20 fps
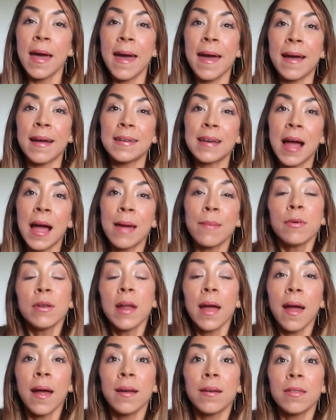And I'm
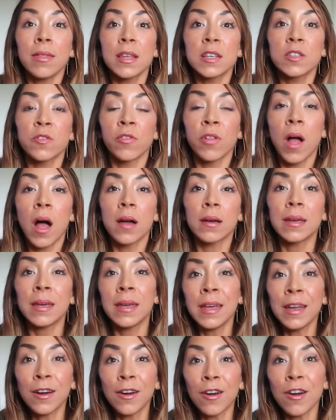gonna end this vlog
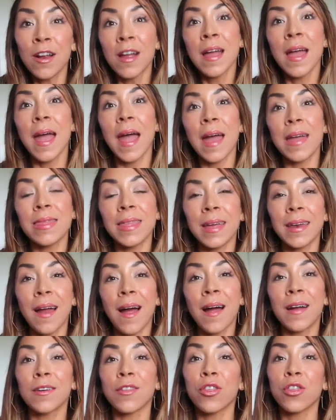here, and then
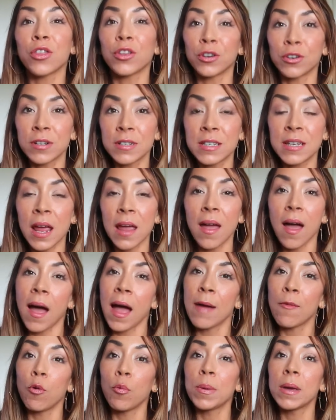on Thursday,
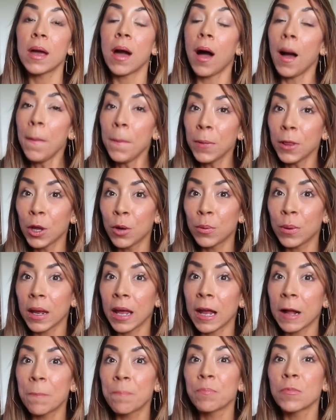I will be
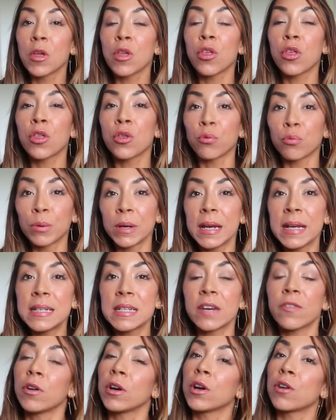uploading three
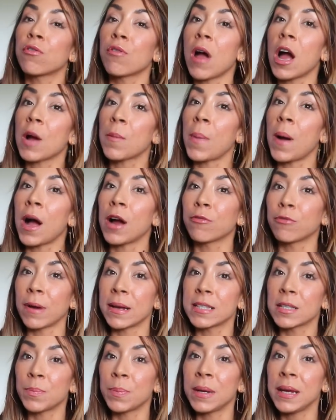different crock pot
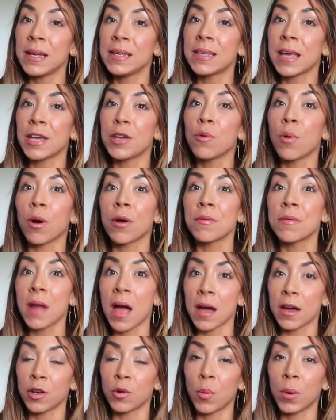recipes that you are
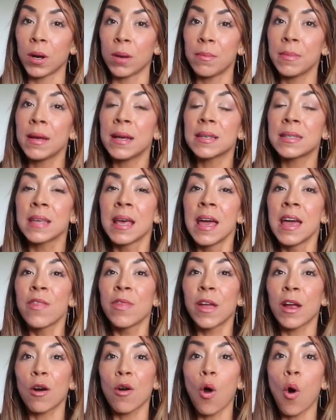not gonna wanna miss.
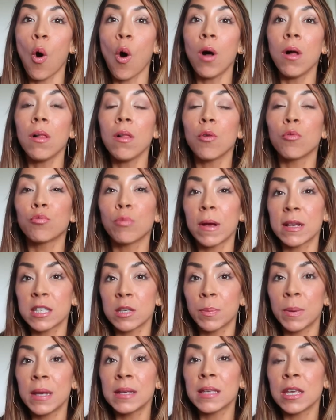They are all
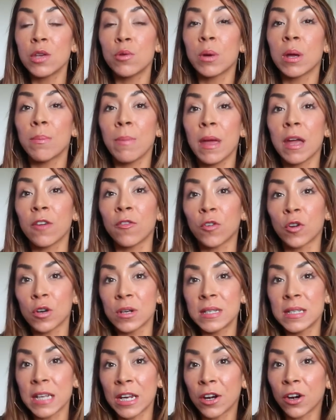recipes that you can make
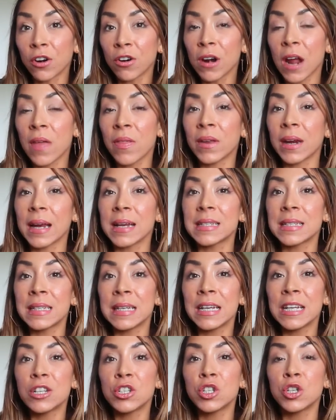for dinner and then I
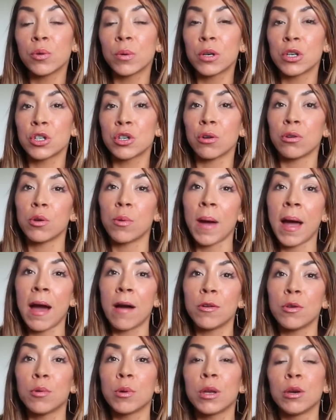teach you and show you
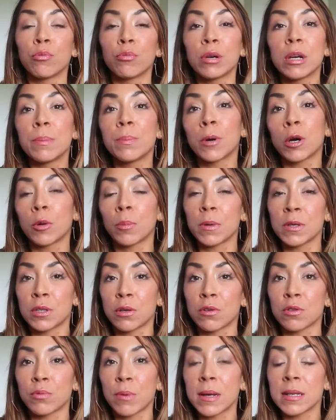how you can repurpose
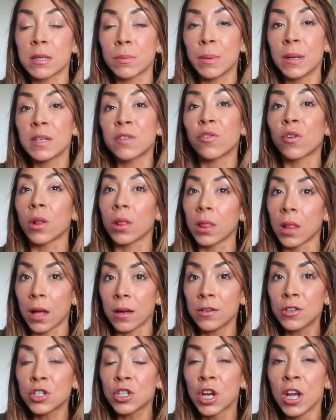those recipes for
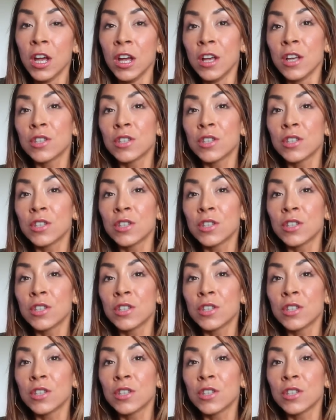lunch.